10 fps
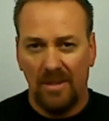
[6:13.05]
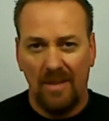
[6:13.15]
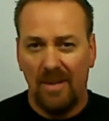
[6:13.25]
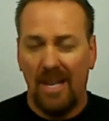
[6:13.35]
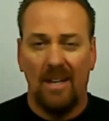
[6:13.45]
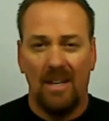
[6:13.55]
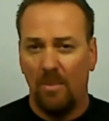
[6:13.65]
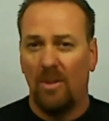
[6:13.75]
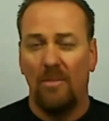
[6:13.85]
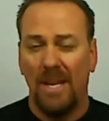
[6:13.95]
I've got a
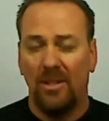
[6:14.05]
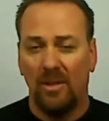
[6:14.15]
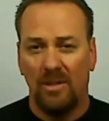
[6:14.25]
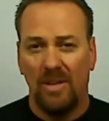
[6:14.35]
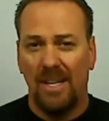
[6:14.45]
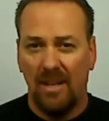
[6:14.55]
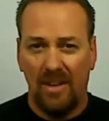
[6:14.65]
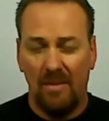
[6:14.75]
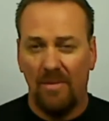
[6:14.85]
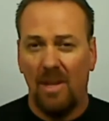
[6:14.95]
couple of mentors right now
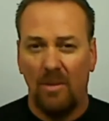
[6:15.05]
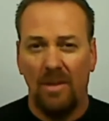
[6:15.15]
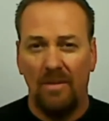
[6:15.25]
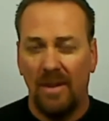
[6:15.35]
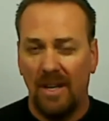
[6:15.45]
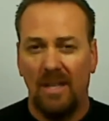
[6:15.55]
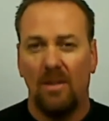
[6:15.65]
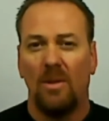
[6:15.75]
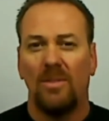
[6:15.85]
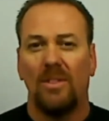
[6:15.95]
that I'm following very
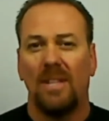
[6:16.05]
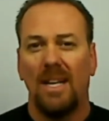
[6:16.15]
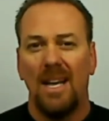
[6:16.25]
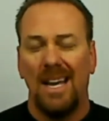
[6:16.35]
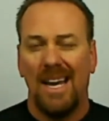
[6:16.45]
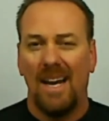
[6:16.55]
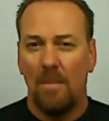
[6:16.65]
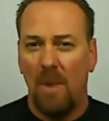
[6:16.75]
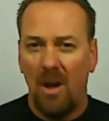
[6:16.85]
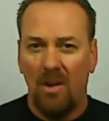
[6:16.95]
closely, and I
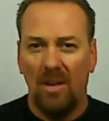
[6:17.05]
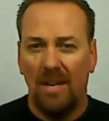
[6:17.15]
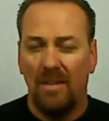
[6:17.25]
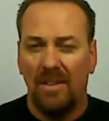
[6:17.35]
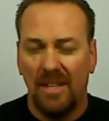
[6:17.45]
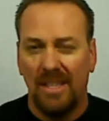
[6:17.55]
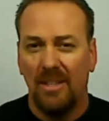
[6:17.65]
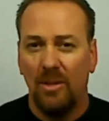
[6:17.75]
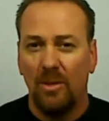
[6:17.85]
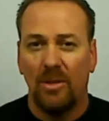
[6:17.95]
model everything they
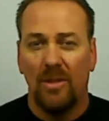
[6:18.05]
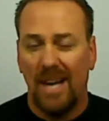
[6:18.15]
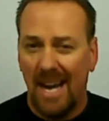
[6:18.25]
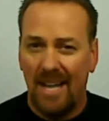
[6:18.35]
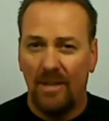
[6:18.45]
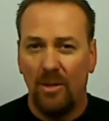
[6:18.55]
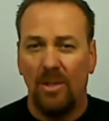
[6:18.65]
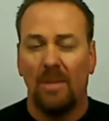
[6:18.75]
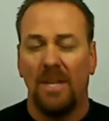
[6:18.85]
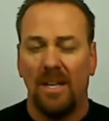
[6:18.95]
do so that I too
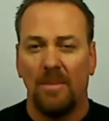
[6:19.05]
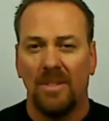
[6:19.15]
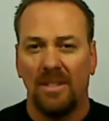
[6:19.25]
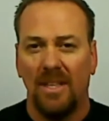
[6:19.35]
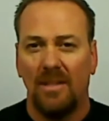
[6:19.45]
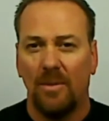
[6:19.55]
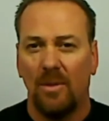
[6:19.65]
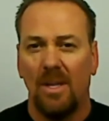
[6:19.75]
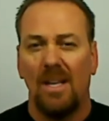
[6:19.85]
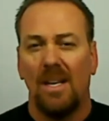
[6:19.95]
can become successful.